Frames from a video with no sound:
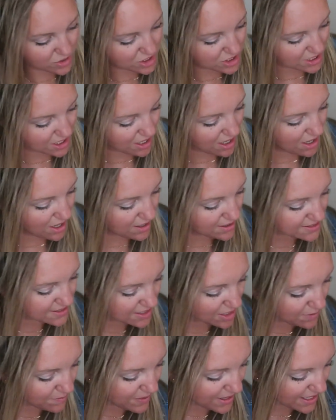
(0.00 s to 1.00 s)
she
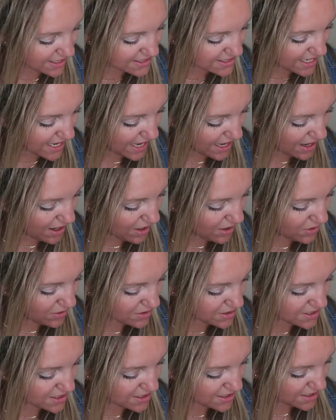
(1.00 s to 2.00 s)
also picked
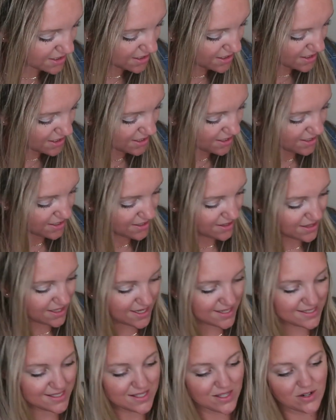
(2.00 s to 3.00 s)
out
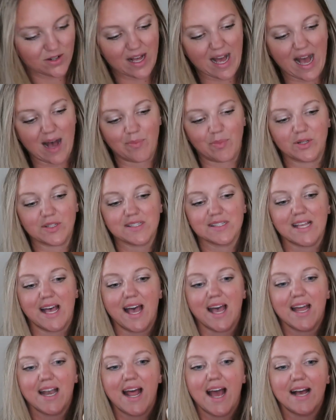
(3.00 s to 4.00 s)
this little apple
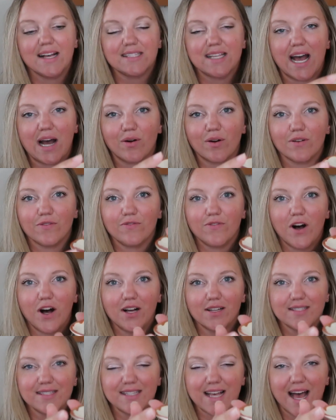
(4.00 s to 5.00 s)
set as our
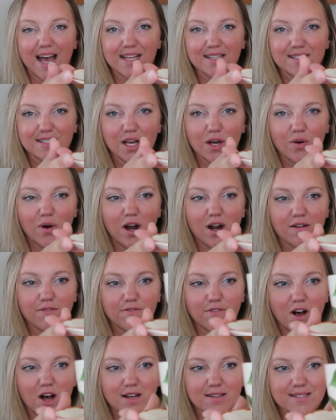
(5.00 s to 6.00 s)
fall set. So
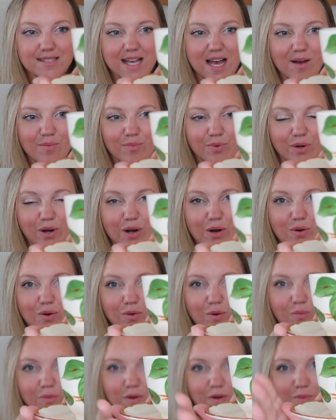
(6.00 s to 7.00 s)
our fall set
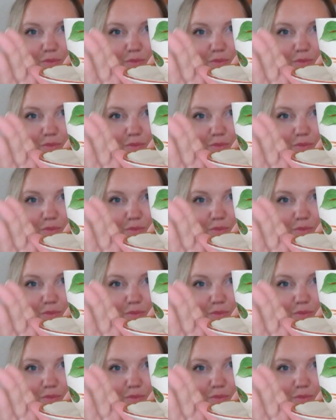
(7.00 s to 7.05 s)
broke when